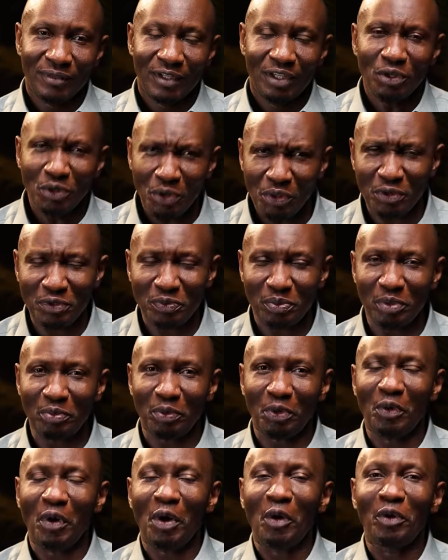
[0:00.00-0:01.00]
You know those
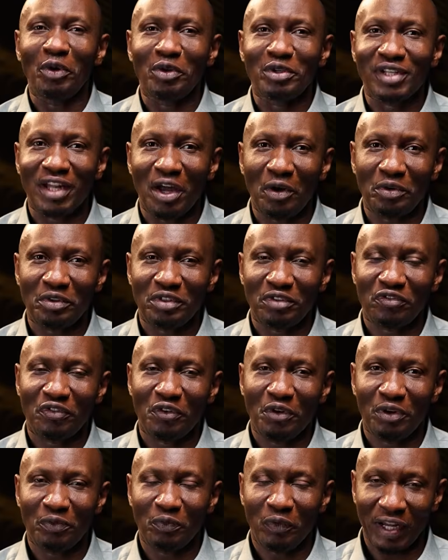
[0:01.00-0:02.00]
people who are always loud on the
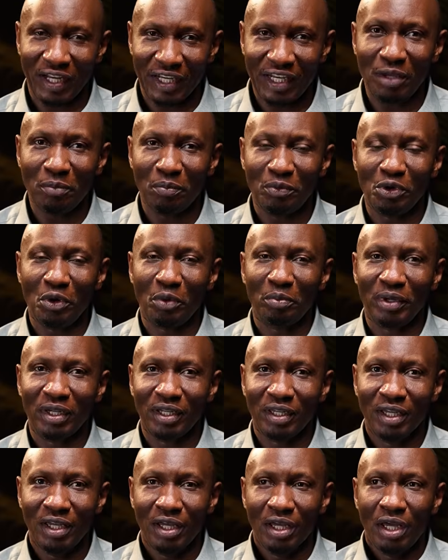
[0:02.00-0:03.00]
phone while name
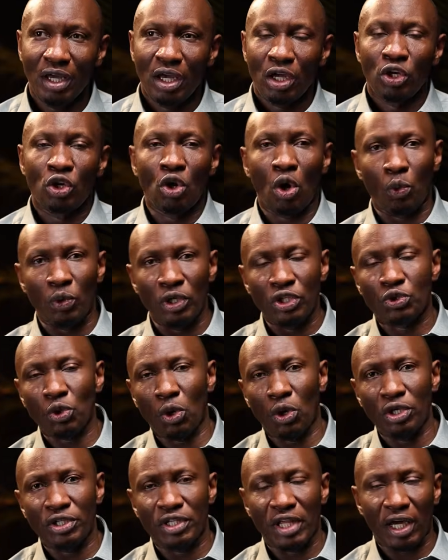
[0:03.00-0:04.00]
dropping? No, we
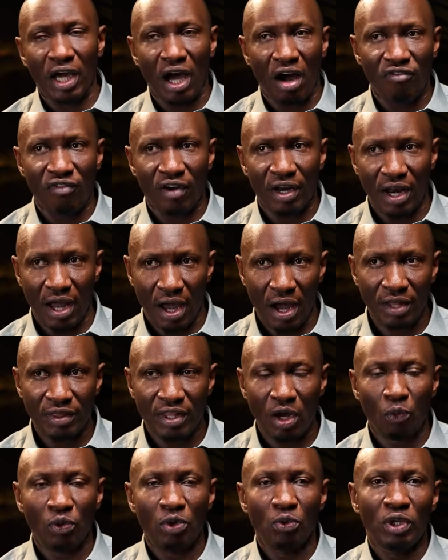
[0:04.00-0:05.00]
told the governor
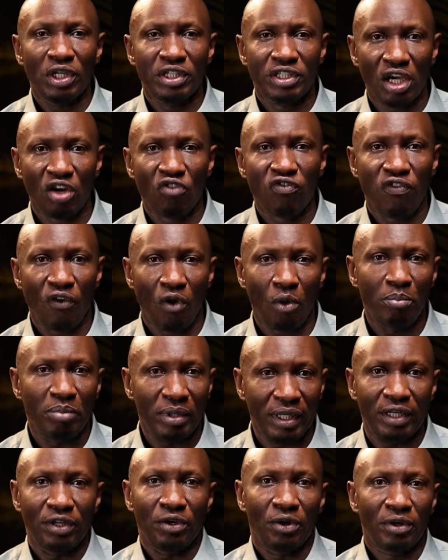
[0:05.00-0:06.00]
that we will take 4
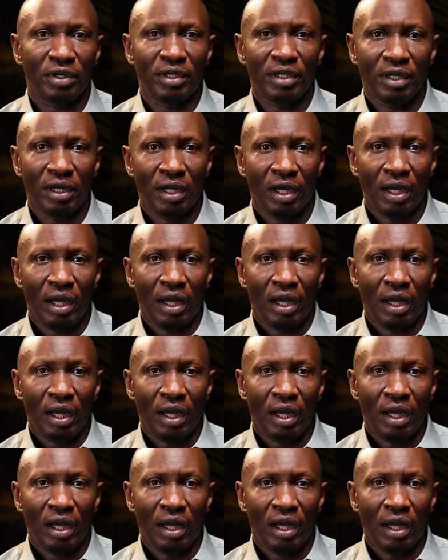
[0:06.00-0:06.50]
billion.